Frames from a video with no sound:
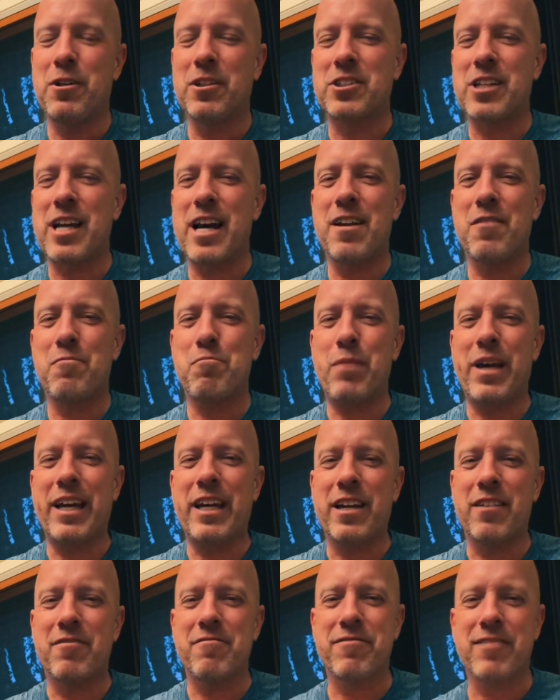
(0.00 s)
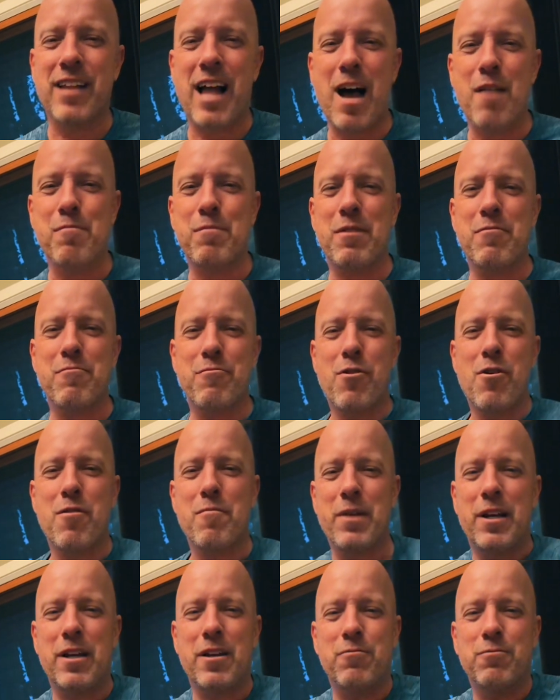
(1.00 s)
It feels kind of big and floppy
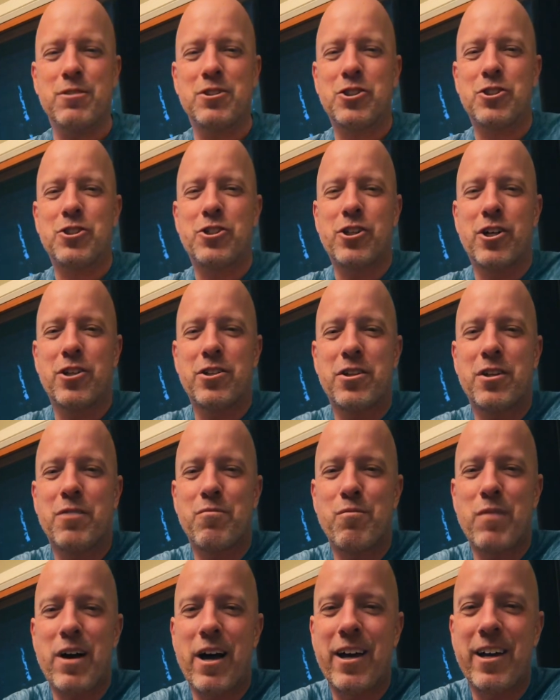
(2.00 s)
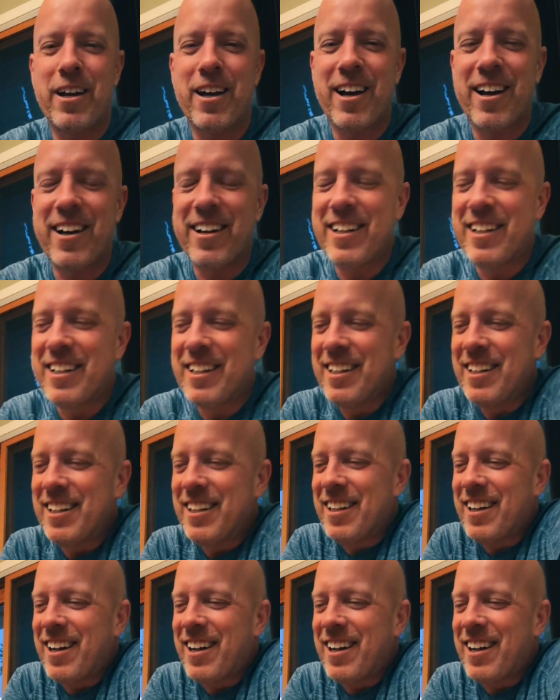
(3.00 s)
for me, and it was a shirt that my uh,